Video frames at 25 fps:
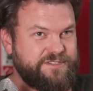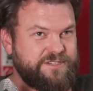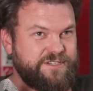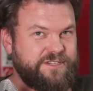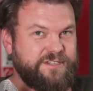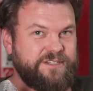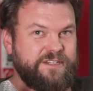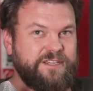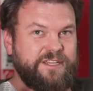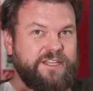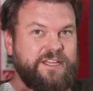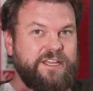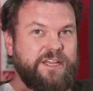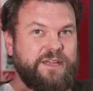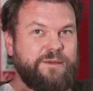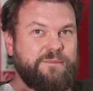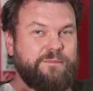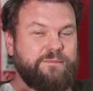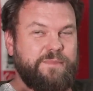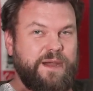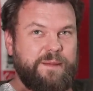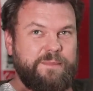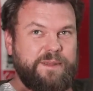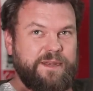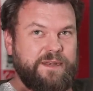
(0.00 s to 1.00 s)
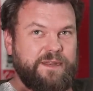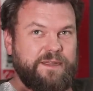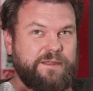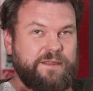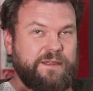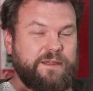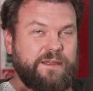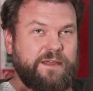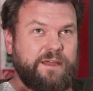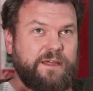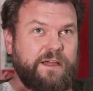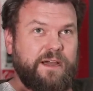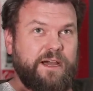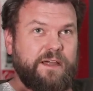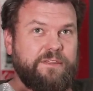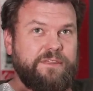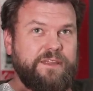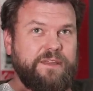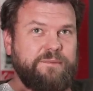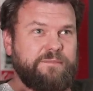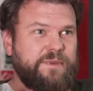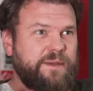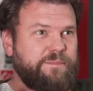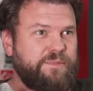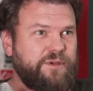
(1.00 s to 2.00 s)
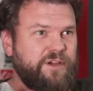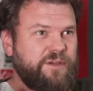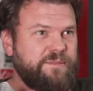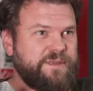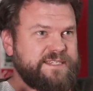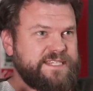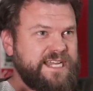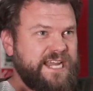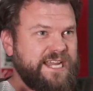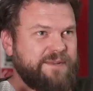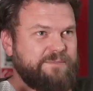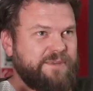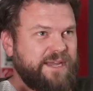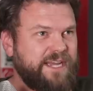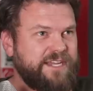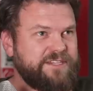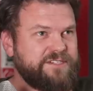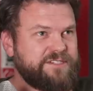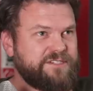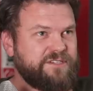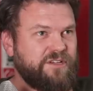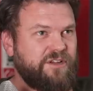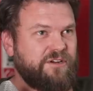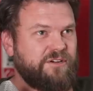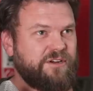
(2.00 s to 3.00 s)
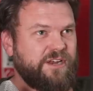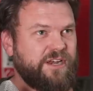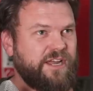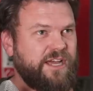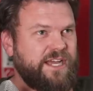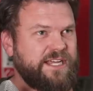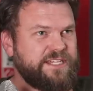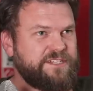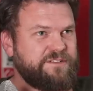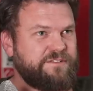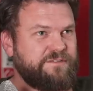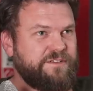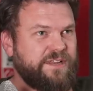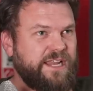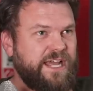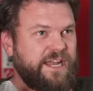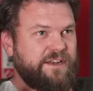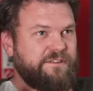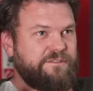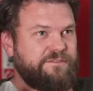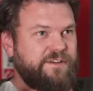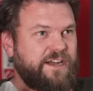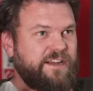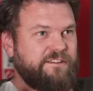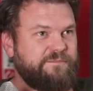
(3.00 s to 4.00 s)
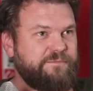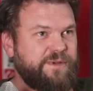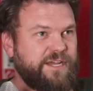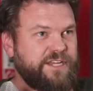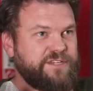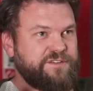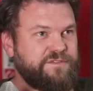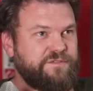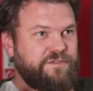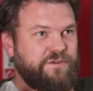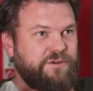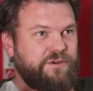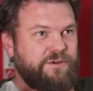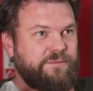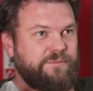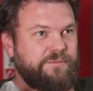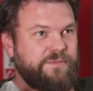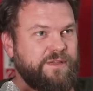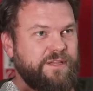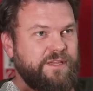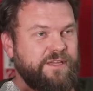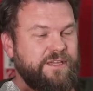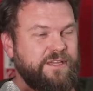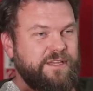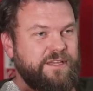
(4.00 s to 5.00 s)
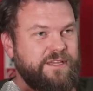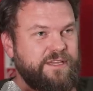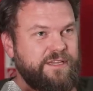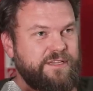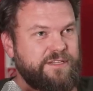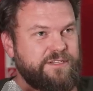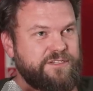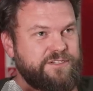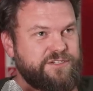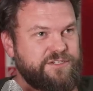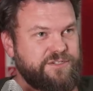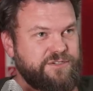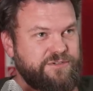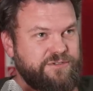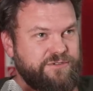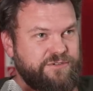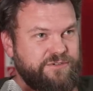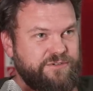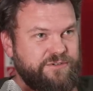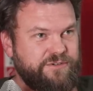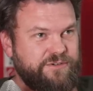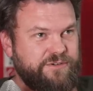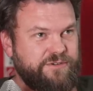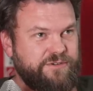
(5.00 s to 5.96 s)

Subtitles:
And I mean, I think my permit's 8 pages long and I had to fill out a 5-page form to